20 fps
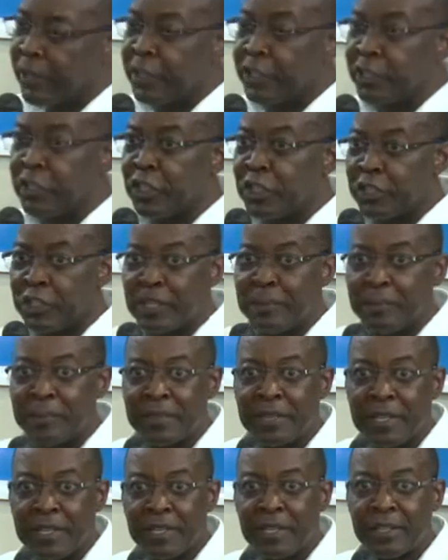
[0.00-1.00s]

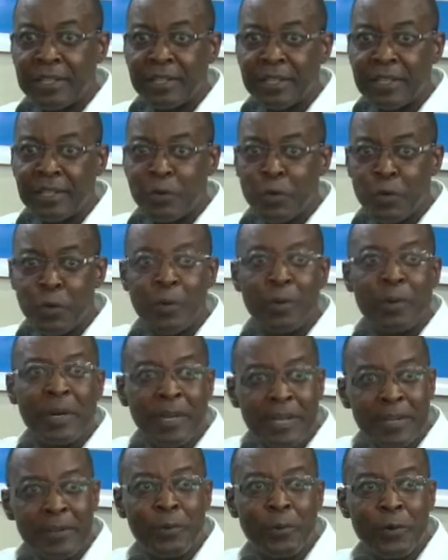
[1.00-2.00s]
systems. I think
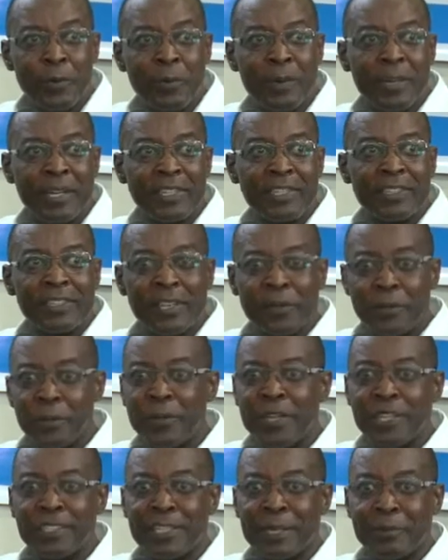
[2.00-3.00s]
Huduma is a
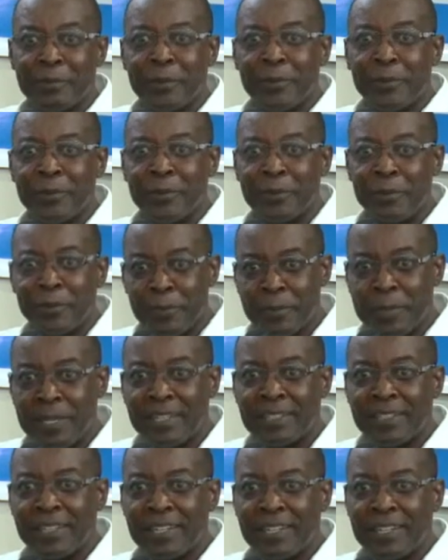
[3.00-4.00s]
good example,
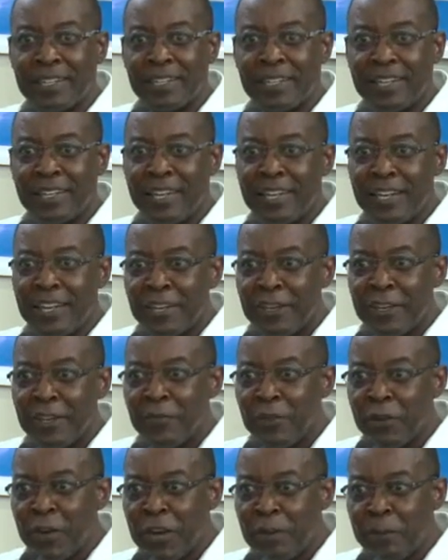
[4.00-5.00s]
Huduma Center.
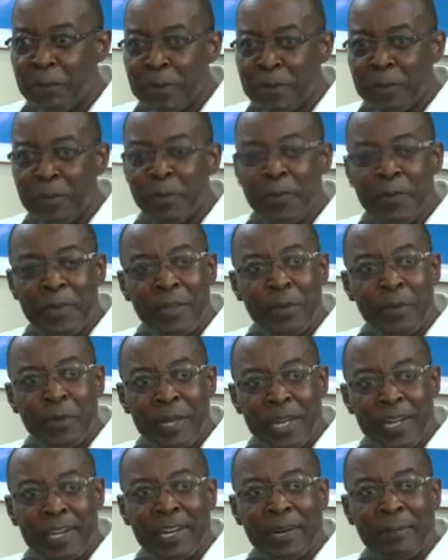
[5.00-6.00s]
If you have people with the
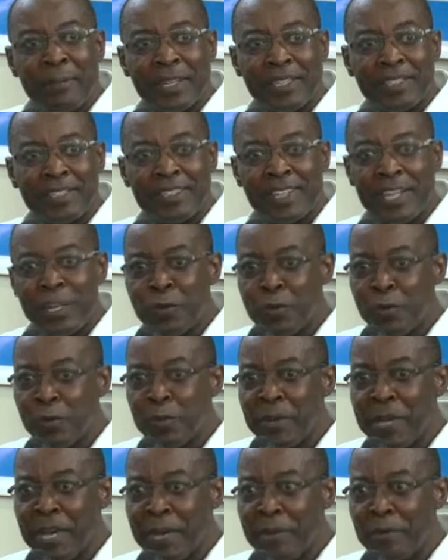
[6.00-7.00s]
unique numbers, then you will
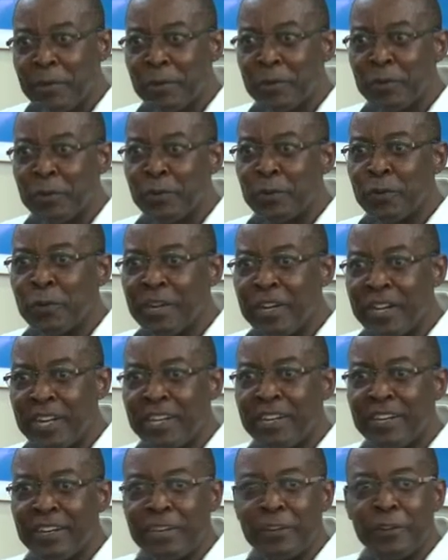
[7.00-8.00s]
be able to
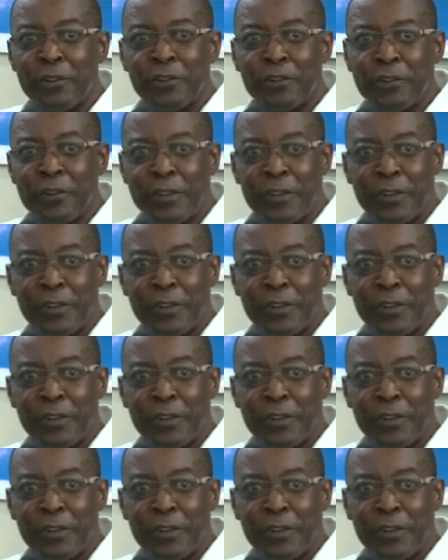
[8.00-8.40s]
get rid of